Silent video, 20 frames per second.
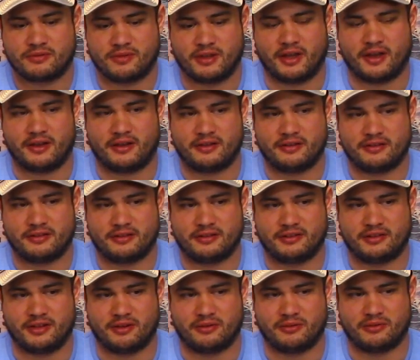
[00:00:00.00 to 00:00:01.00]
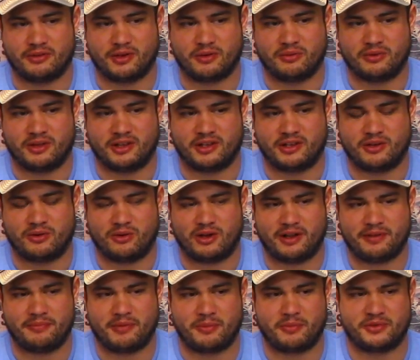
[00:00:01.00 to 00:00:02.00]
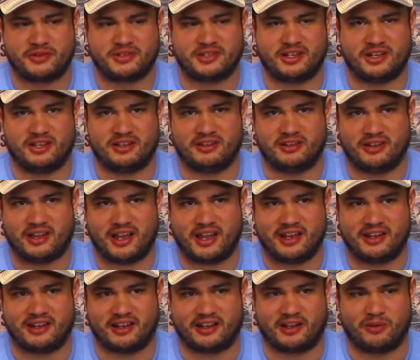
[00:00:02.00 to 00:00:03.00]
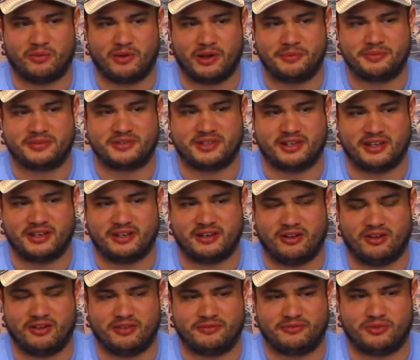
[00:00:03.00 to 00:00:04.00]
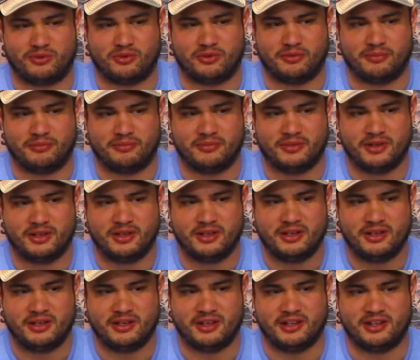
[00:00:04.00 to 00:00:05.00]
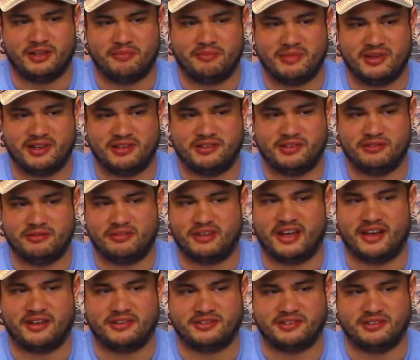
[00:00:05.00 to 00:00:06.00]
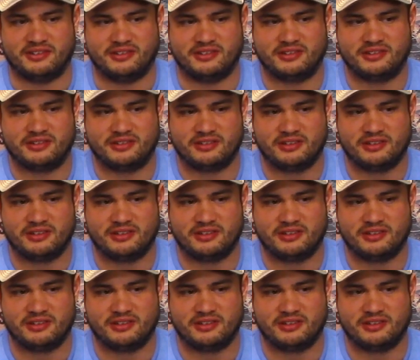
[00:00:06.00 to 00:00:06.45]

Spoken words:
Yeah, they're really cool. I remember seeing they had like a website on for them in the mid 2000s.